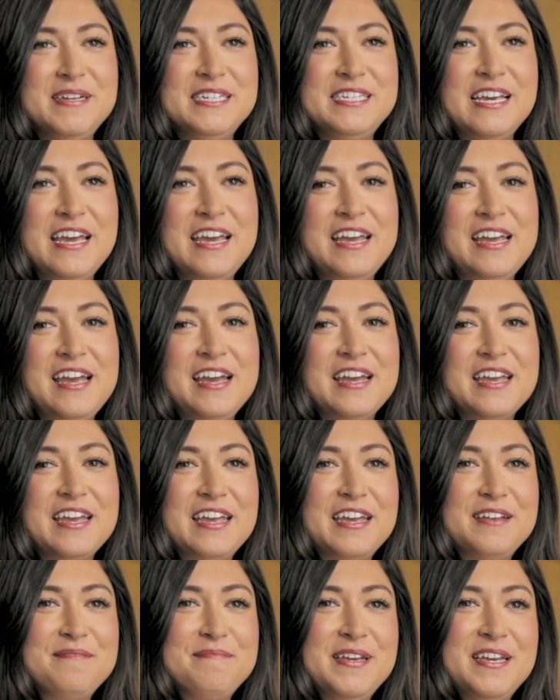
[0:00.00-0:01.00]
Midday
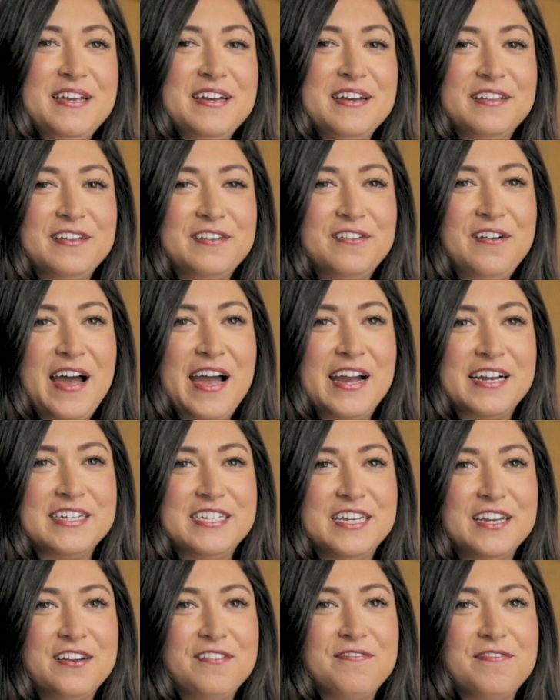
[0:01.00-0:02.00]
can be a little
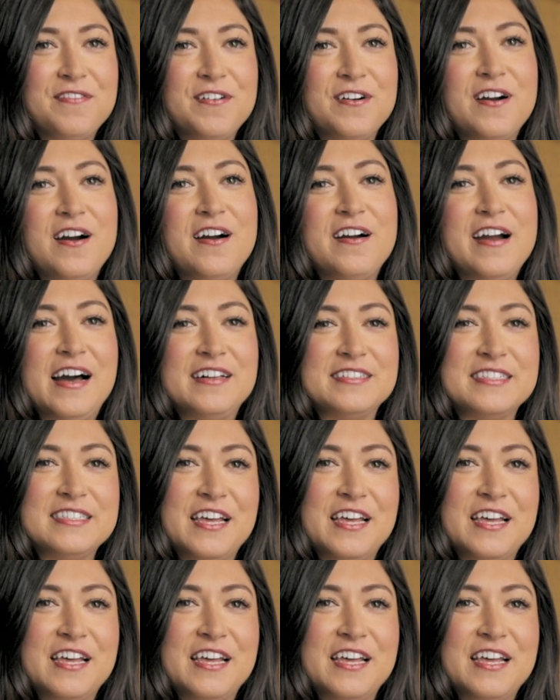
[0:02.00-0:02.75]
hectic for our health